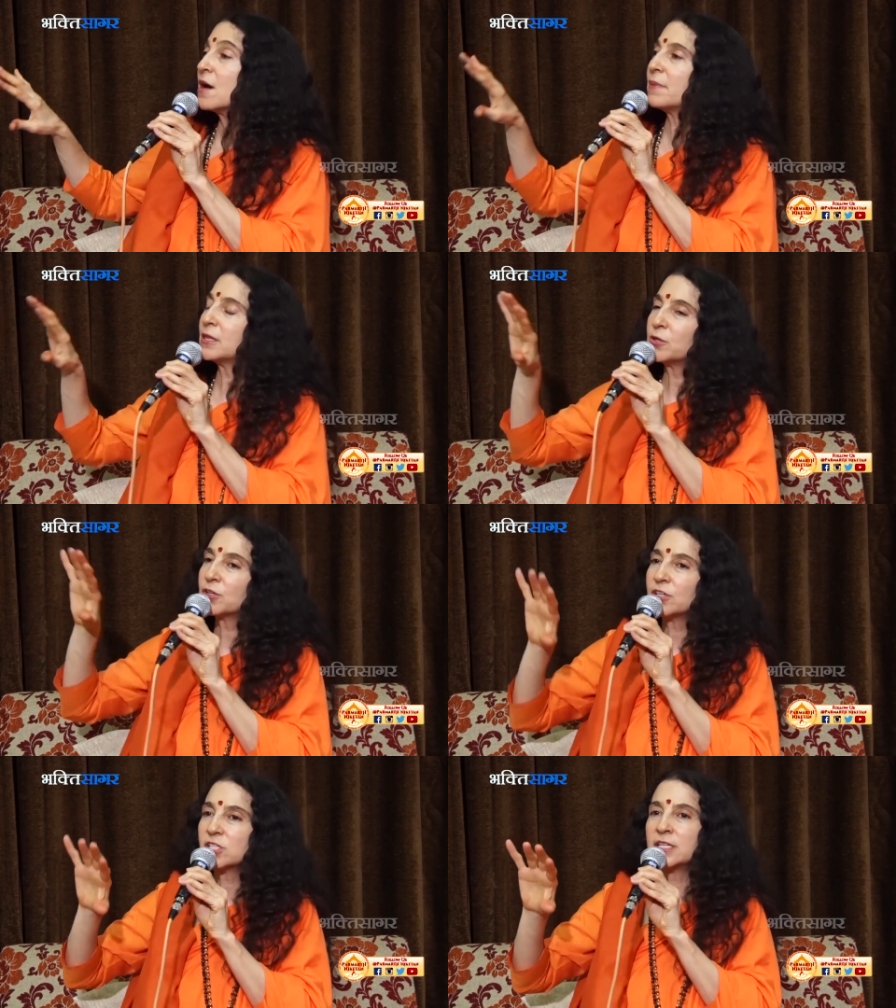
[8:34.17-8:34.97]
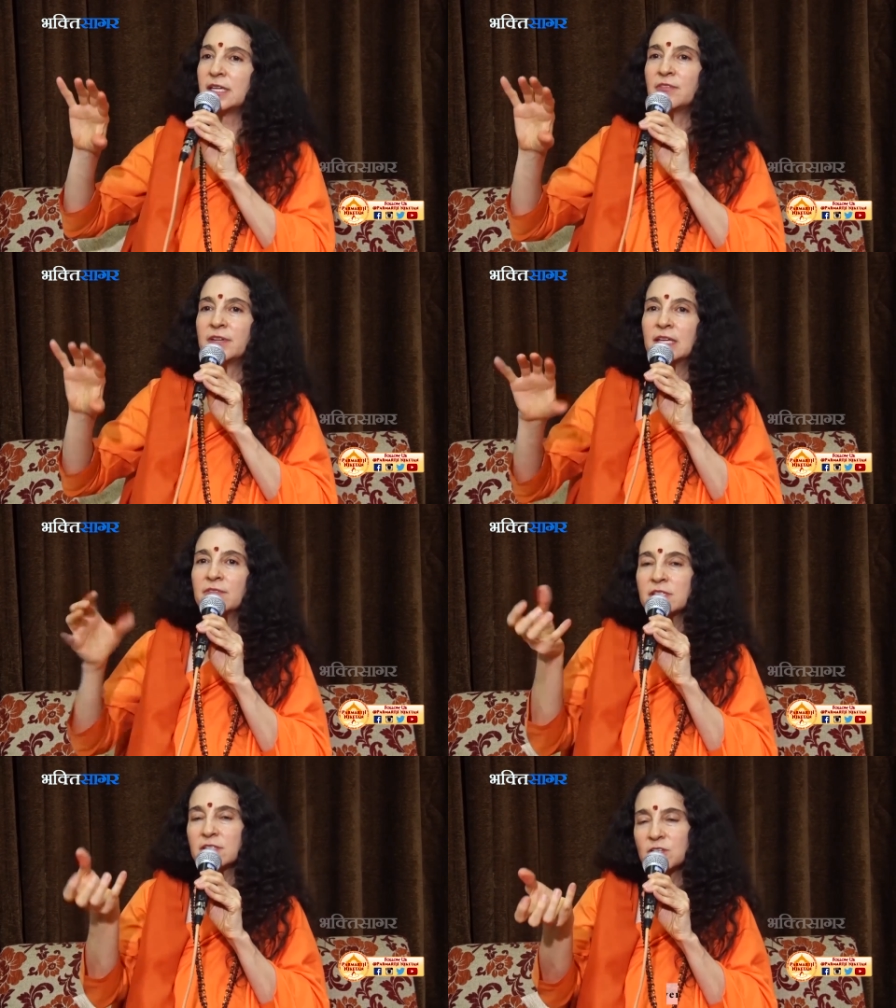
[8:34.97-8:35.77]
But Lord Krishna even
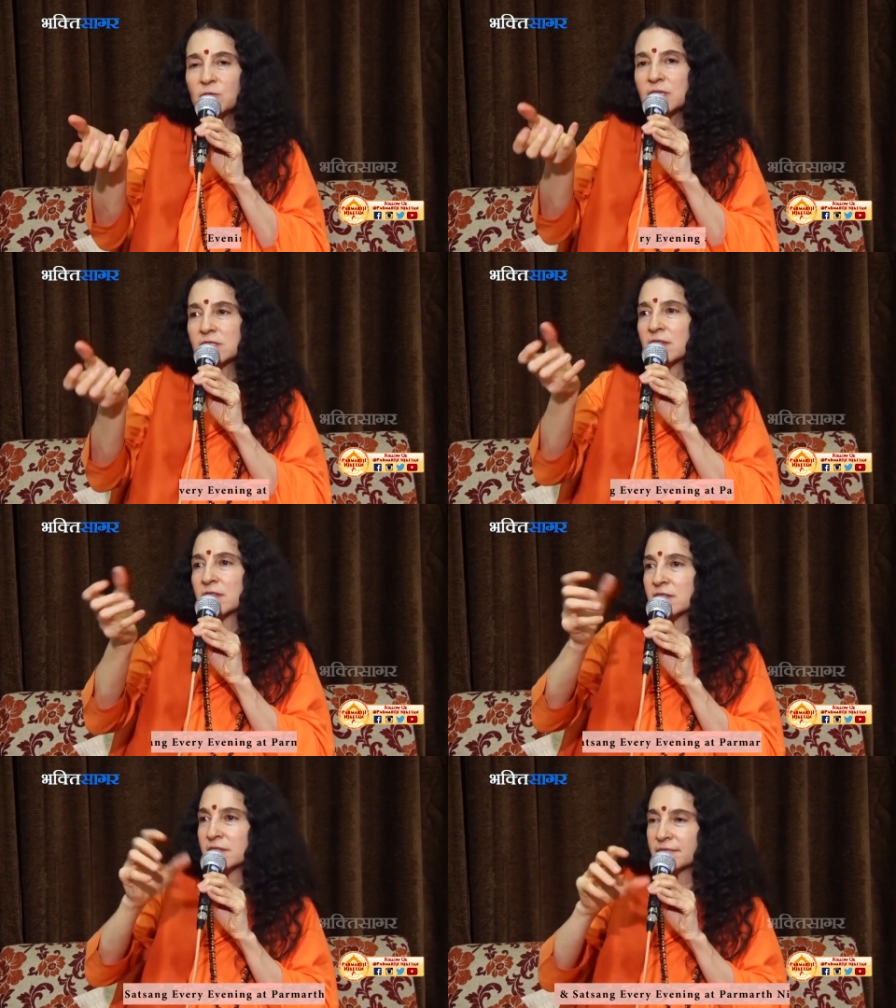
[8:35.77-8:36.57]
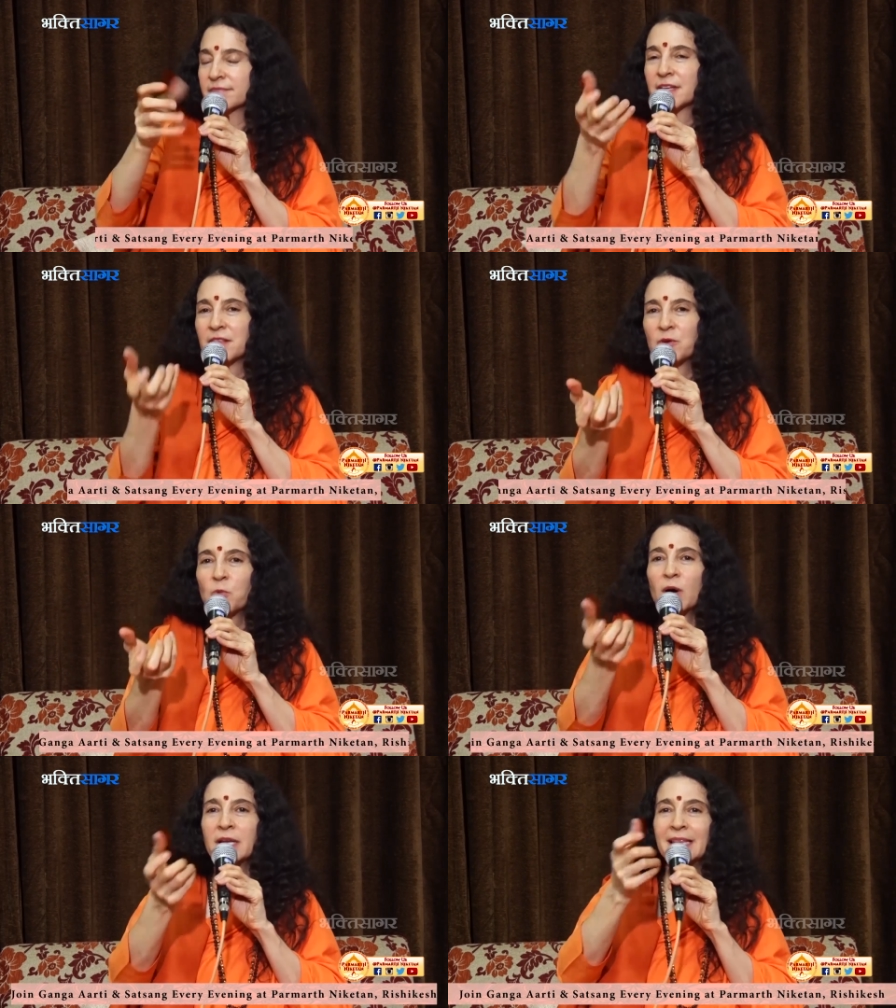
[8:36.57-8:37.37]
gives it to us on the
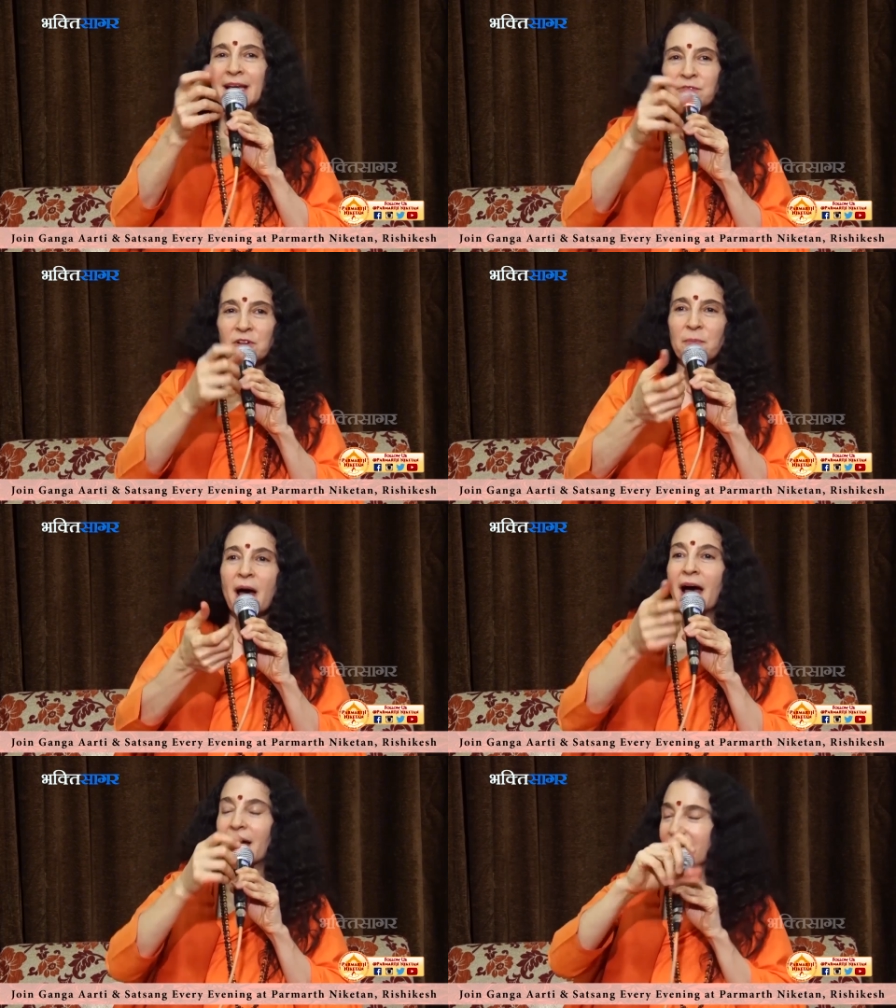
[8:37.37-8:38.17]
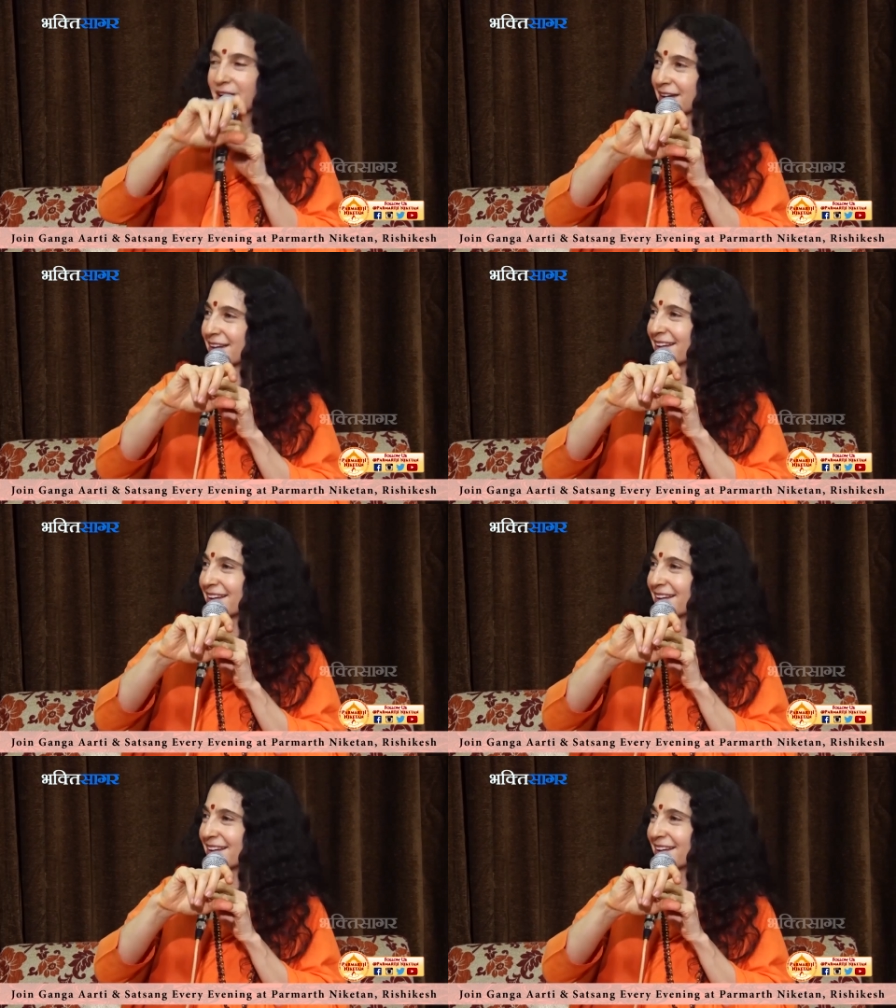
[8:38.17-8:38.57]
one level back,